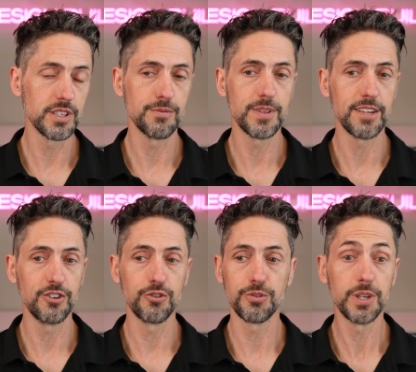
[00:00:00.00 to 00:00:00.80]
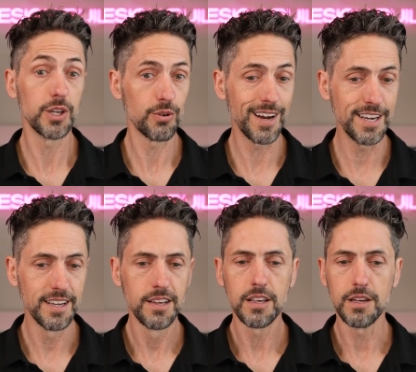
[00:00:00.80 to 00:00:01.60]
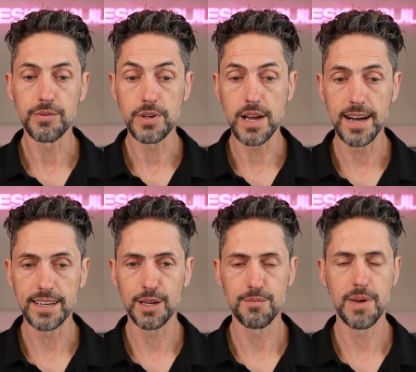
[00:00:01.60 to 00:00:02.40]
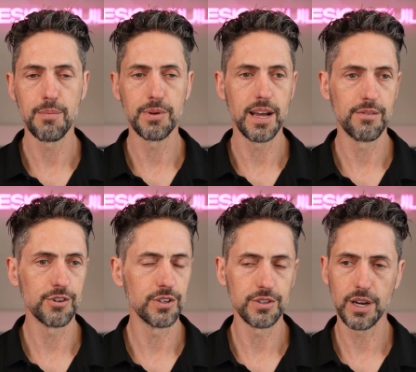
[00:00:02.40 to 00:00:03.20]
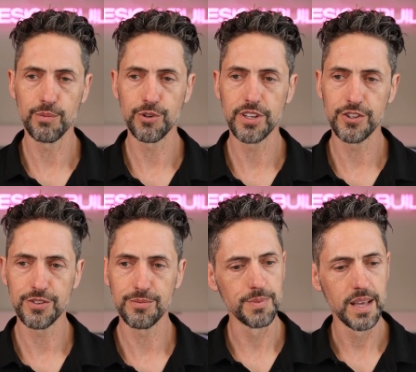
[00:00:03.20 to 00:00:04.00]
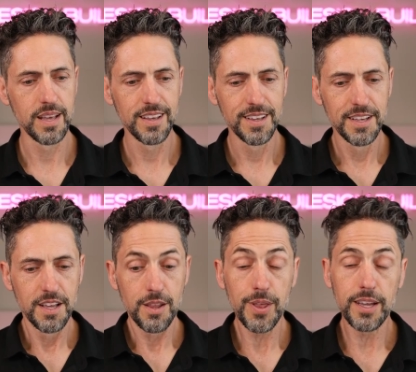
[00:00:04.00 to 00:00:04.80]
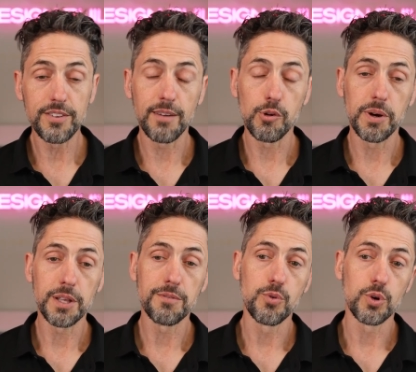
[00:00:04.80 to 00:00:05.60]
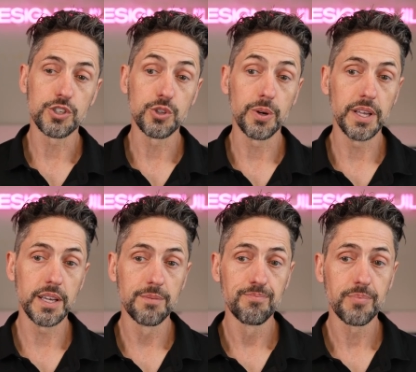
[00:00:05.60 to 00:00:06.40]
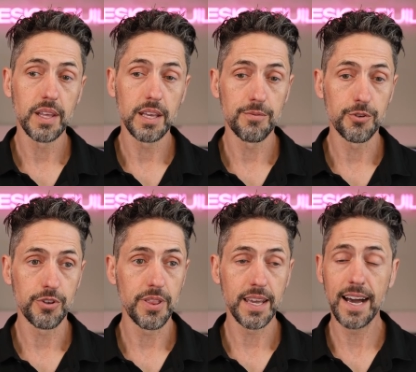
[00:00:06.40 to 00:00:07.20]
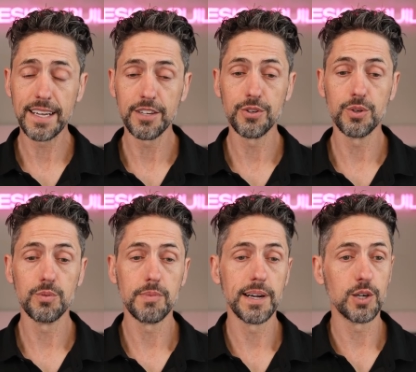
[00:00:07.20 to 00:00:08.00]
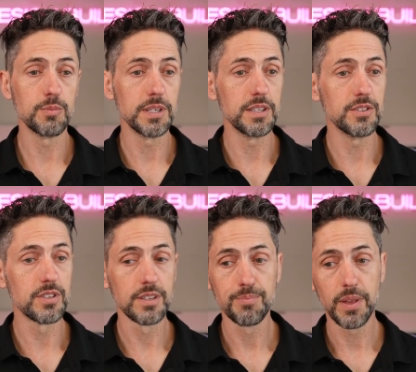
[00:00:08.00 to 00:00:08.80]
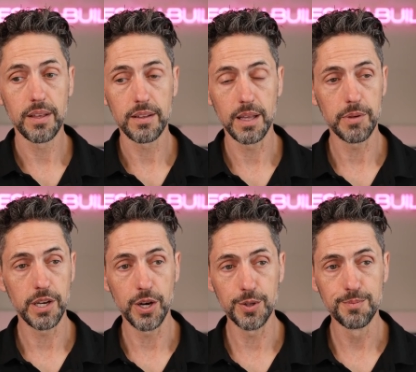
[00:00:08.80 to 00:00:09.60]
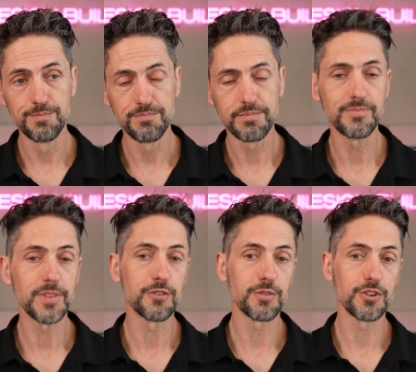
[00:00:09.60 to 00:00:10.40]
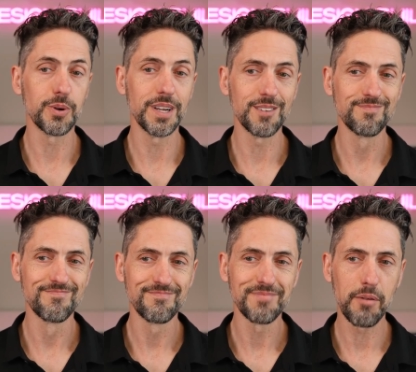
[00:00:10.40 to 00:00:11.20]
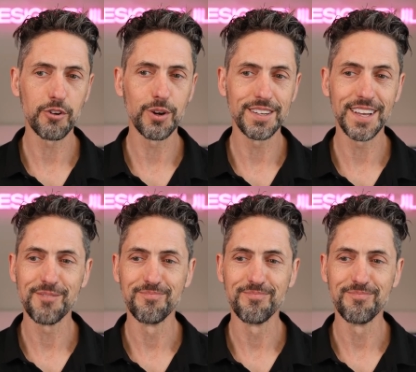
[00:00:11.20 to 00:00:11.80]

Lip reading: If that's interesting, great. If not, I'm happy to have a good conversation. Thanks everybody for joining. If there's anything I can do, by all means, let me know. Thanks for joining. Have a great day.